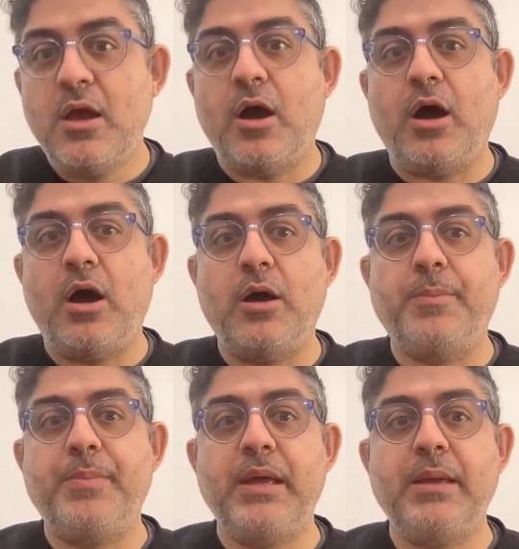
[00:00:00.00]

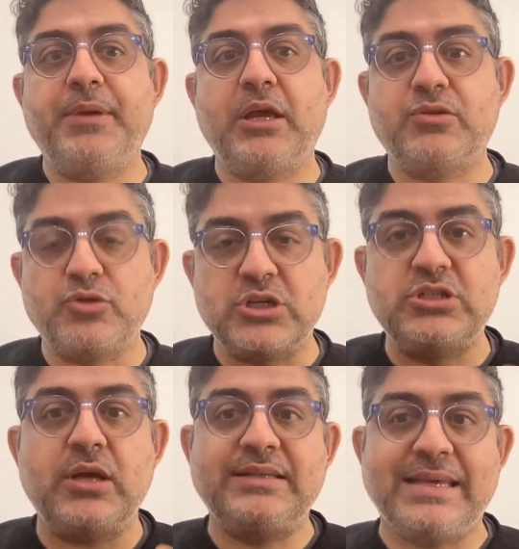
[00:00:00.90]
uh, it, because they're just
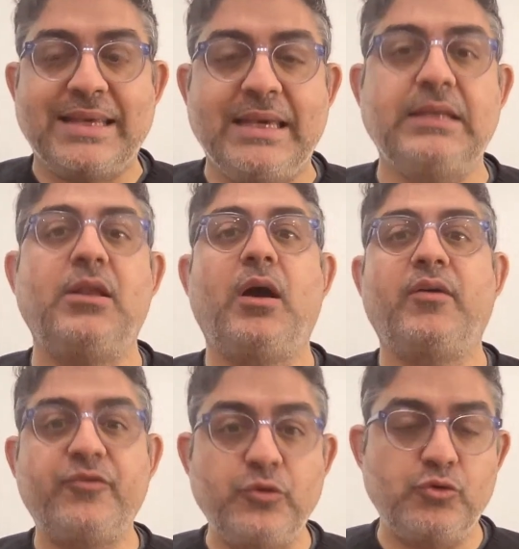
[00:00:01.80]
not taking
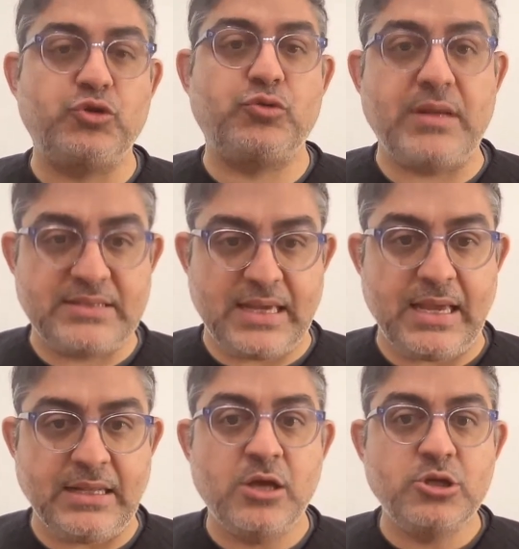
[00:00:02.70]
enough nutrients
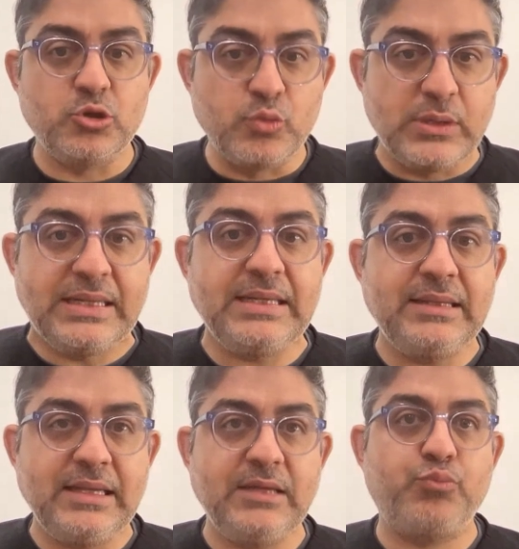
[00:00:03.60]
and you really
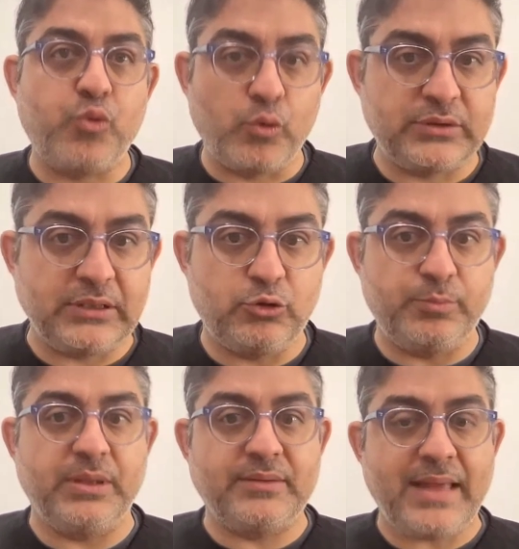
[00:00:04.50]
need protein to
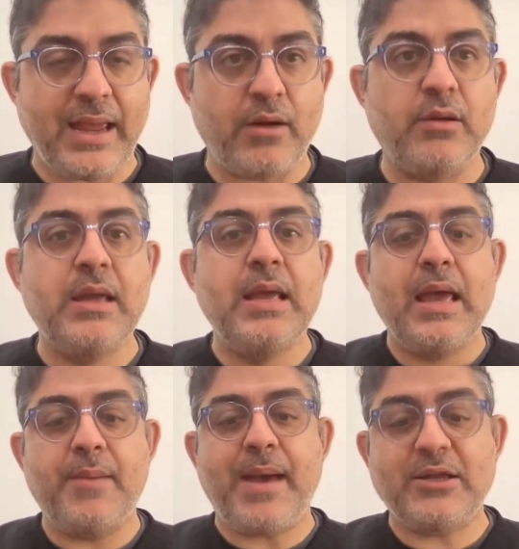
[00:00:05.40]
build the hair
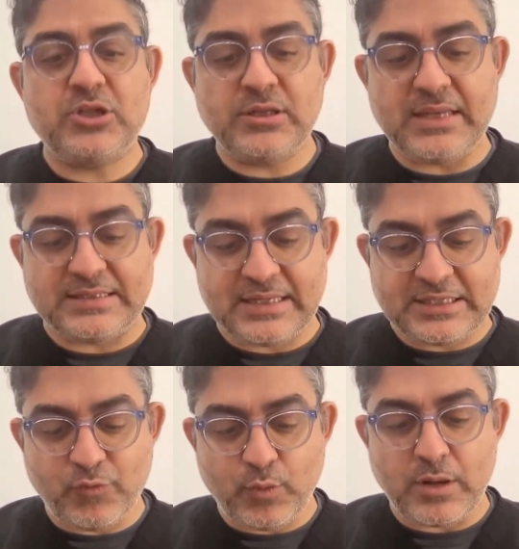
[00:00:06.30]
imagine this let's say
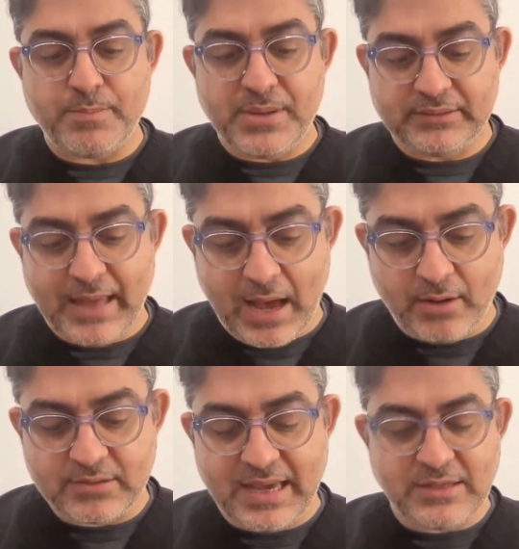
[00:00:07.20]
if you want to build a
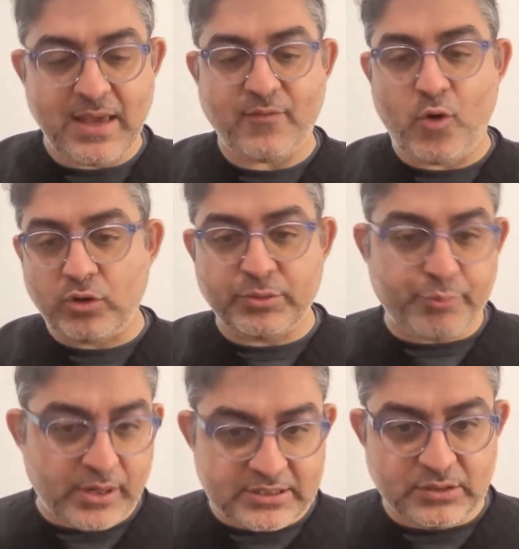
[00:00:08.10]
house and you have all the
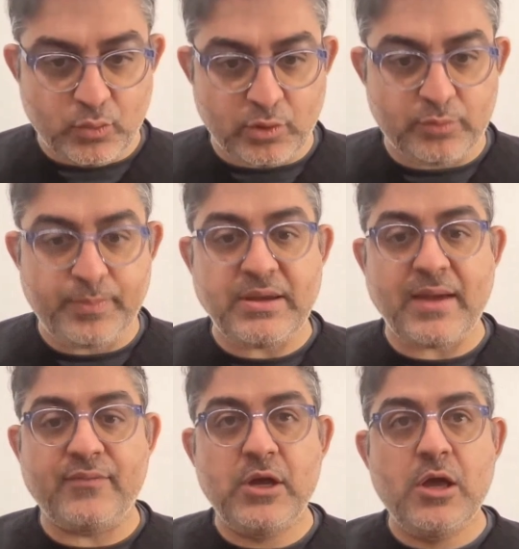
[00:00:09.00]
bricks in the world but you
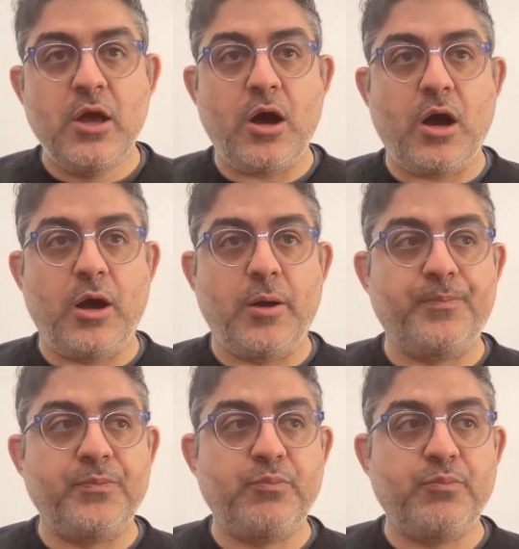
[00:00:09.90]
have um,